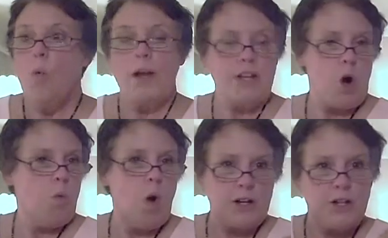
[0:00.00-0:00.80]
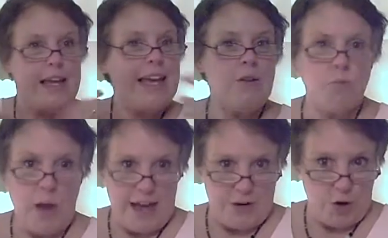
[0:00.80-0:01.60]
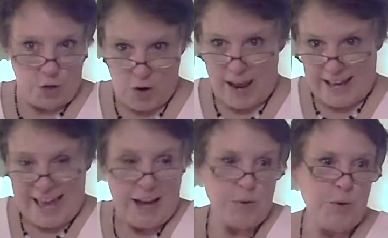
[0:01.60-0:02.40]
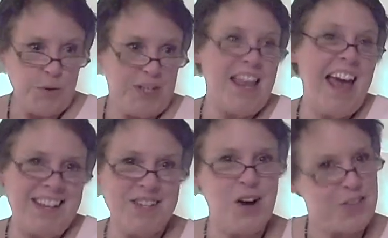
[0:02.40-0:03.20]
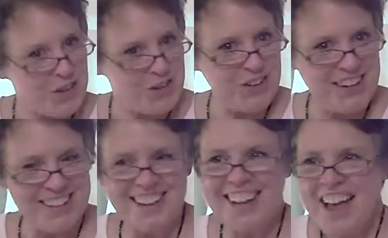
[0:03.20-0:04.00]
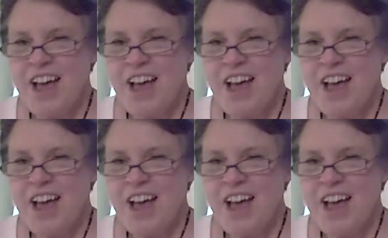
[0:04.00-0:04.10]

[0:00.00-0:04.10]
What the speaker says: We don't want to eat red or gray kangaroo steaks on the grill,